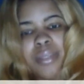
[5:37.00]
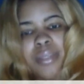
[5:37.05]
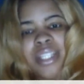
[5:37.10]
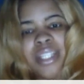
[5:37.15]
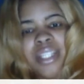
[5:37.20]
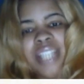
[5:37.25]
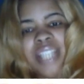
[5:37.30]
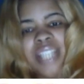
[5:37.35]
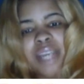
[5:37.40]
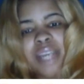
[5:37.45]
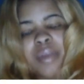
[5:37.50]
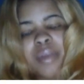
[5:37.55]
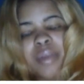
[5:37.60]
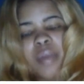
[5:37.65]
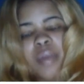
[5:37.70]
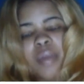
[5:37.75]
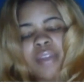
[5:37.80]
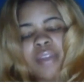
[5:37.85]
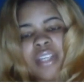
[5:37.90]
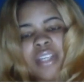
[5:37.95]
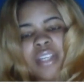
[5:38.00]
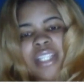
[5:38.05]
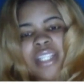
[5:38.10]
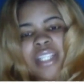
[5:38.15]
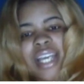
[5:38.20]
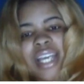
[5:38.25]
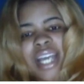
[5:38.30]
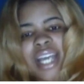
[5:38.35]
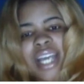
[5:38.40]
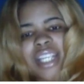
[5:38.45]
please take me away from
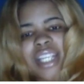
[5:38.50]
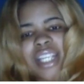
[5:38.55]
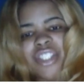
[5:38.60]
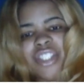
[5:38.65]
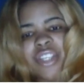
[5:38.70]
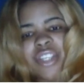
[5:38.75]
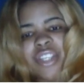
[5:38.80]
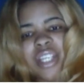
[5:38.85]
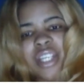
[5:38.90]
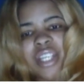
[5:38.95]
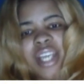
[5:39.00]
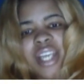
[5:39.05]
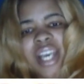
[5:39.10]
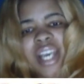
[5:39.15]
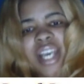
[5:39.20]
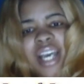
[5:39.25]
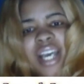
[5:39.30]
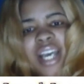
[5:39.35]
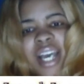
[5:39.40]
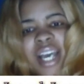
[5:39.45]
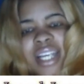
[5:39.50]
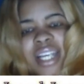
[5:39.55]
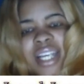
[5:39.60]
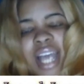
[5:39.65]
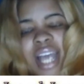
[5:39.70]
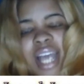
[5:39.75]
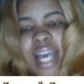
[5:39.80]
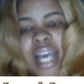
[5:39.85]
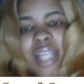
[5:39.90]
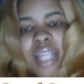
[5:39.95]
this idolatry.
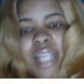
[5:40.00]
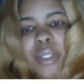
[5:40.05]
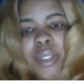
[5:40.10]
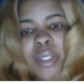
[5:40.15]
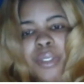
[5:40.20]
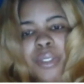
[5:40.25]
God,